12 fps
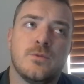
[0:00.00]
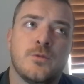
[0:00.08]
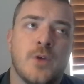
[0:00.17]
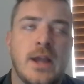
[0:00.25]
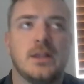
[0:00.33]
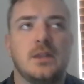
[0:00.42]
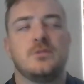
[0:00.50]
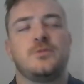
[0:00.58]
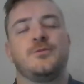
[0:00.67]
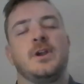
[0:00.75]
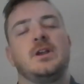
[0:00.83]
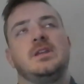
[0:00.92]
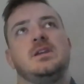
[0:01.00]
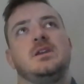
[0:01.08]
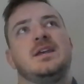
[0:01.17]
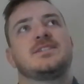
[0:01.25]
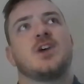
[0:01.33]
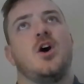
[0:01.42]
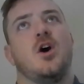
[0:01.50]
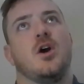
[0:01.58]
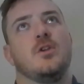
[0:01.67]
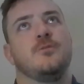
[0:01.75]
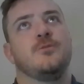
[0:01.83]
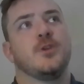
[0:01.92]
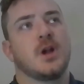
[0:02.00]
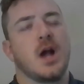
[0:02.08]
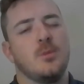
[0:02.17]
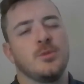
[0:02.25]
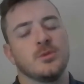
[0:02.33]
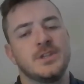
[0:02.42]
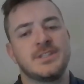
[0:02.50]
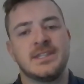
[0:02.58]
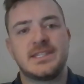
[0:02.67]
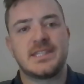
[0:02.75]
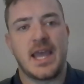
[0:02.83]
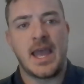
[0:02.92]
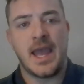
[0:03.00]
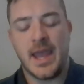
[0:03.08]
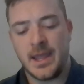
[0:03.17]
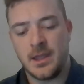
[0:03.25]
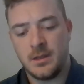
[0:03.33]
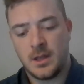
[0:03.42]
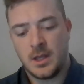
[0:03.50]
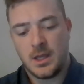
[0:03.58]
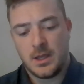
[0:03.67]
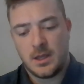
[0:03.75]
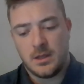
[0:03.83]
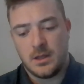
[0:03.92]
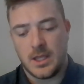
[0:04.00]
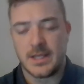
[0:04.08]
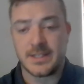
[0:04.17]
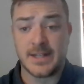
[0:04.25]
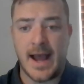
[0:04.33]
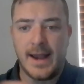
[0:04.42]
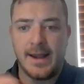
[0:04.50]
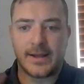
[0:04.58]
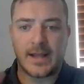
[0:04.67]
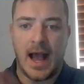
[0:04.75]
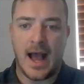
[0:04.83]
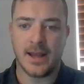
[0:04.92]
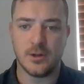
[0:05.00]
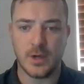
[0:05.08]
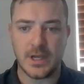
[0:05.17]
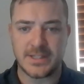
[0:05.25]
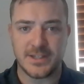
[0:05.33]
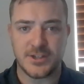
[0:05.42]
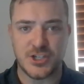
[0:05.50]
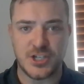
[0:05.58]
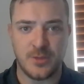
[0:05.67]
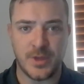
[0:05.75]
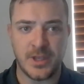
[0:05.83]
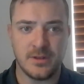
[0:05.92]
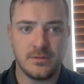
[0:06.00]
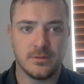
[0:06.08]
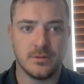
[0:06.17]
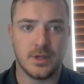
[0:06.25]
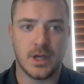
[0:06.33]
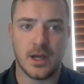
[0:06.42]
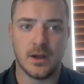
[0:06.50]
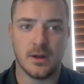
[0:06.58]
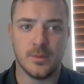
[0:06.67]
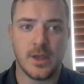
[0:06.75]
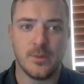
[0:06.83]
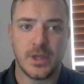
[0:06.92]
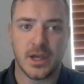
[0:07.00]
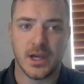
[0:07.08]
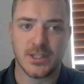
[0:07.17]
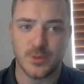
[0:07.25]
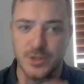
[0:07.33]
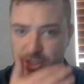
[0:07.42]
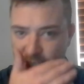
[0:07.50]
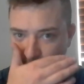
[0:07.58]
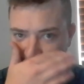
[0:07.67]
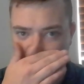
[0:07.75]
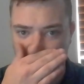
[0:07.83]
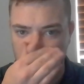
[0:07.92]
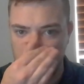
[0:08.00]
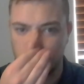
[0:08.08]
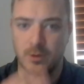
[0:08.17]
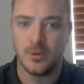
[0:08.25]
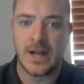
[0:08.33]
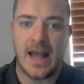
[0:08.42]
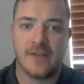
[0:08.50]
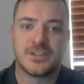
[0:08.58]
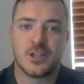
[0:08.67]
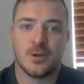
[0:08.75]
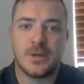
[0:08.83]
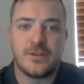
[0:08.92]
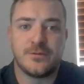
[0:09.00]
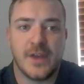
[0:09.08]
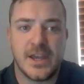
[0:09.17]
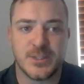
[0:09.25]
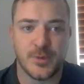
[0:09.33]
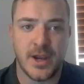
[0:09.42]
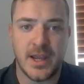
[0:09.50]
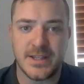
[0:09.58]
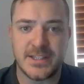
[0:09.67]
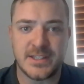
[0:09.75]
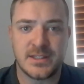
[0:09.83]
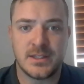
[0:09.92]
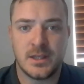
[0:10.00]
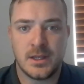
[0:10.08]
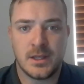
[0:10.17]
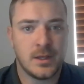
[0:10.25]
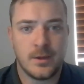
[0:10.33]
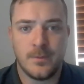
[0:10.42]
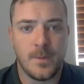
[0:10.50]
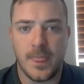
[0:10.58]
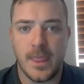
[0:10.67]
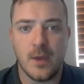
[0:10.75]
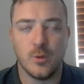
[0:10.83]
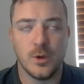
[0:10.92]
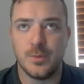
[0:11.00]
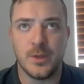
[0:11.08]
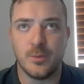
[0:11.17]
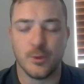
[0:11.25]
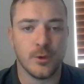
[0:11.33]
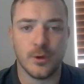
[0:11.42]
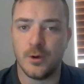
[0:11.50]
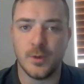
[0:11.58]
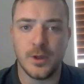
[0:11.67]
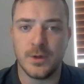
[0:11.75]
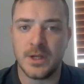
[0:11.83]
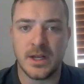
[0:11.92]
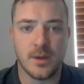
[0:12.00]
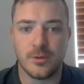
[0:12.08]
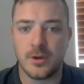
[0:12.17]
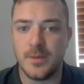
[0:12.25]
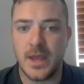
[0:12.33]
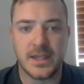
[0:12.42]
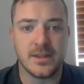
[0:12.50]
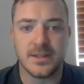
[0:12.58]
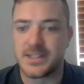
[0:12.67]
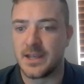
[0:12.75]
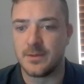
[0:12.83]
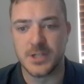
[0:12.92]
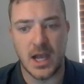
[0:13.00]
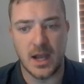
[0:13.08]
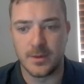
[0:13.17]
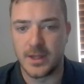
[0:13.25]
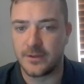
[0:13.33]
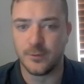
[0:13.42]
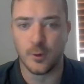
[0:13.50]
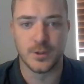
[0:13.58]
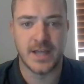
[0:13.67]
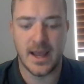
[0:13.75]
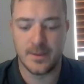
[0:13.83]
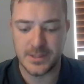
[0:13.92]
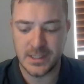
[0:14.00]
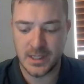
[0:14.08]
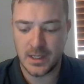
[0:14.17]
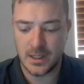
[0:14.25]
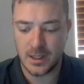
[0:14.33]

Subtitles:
Frankly, it's hard for a couple reasons. A, it is not kind to us in shipping. And because we ship so much, we would have so many face breaks. It would be brutal. We would end up remaking the same job like 4 times.